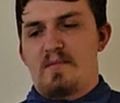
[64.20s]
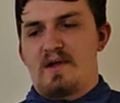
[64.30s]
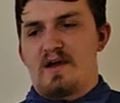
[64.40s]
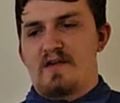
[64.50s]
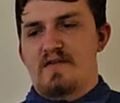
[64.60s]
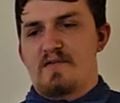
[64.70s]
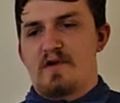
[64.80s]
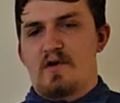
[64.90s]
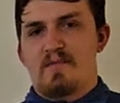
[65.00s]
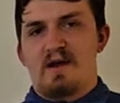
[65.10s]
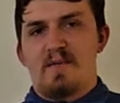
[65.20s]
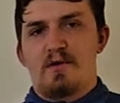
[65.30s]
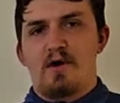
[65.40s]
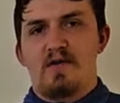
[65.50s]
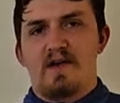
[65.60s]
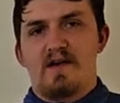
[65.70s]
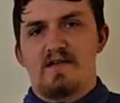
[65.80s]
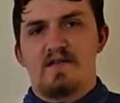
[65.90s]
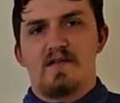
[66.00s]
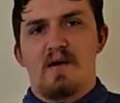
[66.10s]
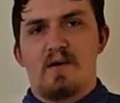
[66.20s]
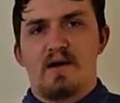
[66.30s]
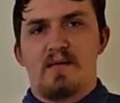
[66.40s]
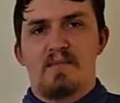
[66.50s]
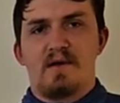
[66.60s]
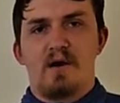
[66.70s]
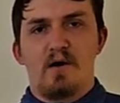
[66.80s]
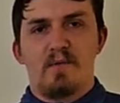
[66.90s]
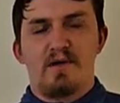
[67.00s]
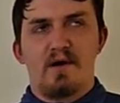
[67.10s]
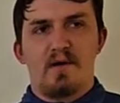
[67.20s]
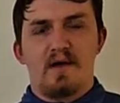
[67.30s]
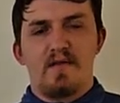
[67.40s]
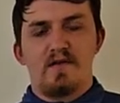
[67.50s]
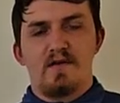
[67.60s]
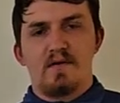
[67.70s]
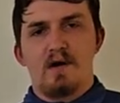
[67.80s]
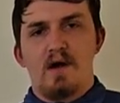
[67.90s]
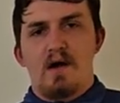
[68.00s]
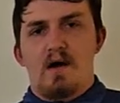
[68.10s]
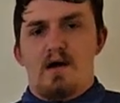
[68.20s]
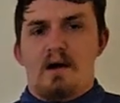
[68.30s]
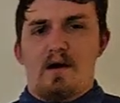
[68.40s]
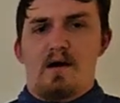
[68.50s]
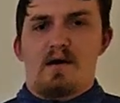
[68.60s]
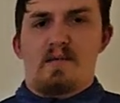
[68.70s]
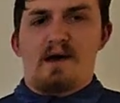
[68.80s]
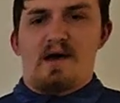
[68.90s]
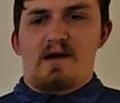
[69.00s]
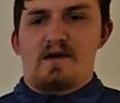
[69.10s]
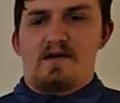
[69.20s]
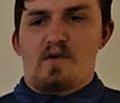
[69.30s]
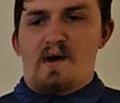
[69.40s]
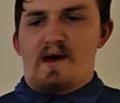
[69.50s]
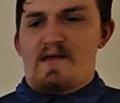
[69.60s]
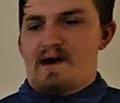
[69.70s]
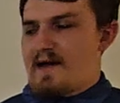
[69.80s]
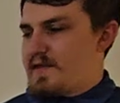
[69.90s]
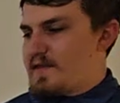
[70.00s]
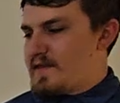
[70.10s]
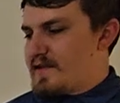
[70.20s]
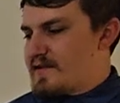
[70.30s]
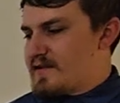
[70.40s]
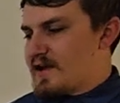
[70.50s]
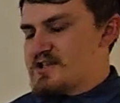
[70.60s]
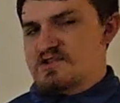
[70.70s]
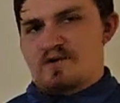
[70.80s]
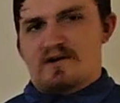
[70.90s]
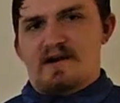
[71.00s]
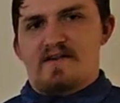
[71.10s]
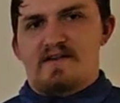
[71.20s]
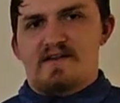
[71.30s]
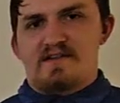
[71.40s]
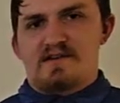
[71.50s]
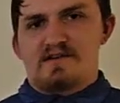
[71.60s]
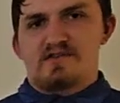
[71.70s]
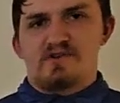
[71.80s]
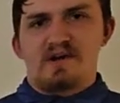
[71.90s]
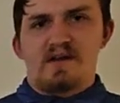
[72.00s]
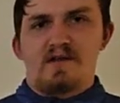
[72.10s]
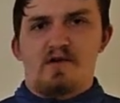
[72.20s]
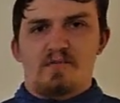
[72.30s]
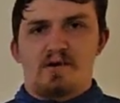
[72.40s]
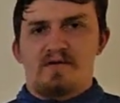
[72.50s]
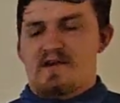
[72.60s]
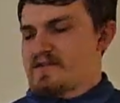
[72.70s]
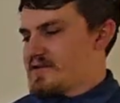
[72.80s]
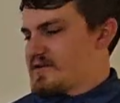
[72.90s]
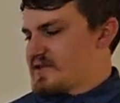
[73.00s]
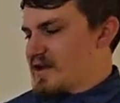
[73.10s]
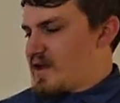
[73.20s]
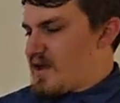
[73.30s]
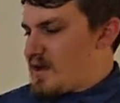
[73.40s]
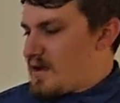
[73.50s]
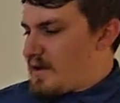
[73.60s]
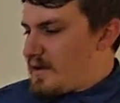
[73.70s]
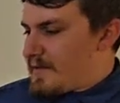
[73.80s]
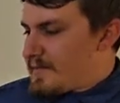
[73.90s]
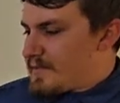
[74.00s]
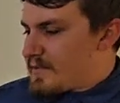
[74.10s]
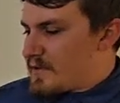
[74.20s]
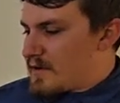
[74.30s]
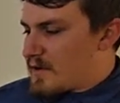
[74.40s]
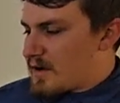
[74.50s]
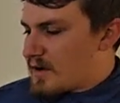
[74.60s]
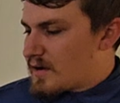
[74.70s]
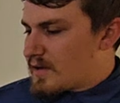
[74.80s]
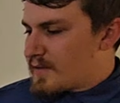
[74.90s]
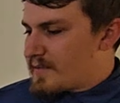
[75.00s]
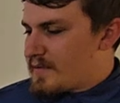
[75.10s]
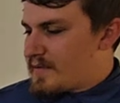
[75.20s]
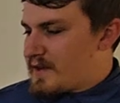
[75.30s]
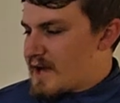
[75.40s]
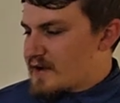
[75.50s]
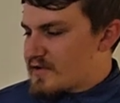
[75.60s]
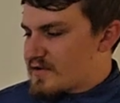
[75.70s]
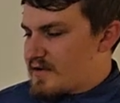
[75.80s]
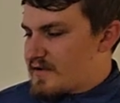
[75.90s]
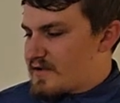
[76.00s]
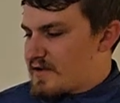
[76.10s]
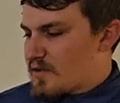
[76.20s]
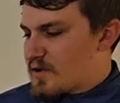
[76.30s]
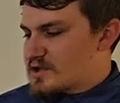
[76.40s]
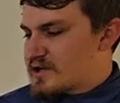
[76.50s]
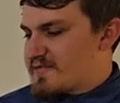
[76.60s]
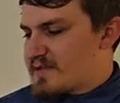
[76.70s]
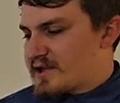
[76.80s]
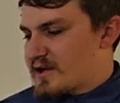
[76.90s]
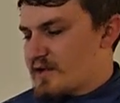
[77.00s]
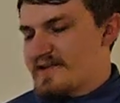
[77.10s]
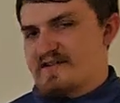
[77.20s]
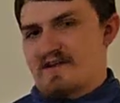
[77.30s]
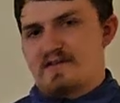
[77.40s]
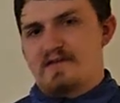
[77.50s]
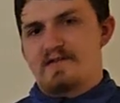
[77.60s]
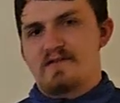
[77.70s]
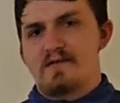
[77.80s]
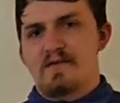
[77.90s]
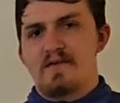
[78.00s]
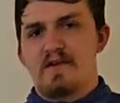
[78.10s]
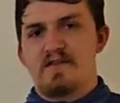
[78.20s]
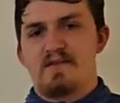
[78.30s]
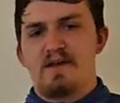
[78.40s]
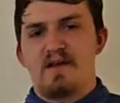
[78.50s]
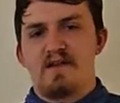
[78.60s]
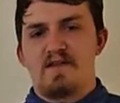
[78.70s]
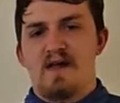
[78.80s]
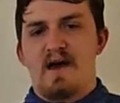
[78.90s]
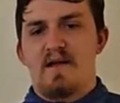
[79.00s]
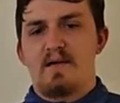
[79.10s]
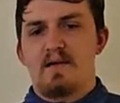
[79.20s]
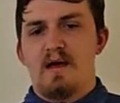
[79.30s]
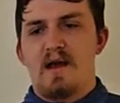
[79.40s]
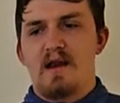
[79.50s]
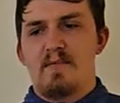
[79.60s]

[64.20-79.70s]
because there was many protests that we're going to be going, be going into, um, and the way that this intelligence organization treated those protesters. Uh, next is the torture of political dissenters. This means that any